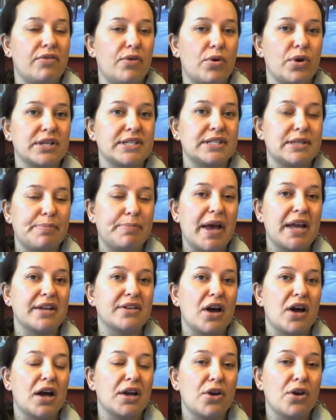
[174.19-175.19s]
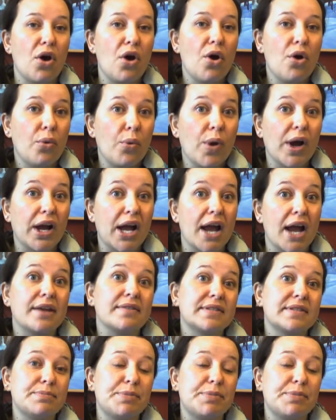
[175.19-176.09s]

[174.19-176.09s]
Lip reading: of course, depend on what kind of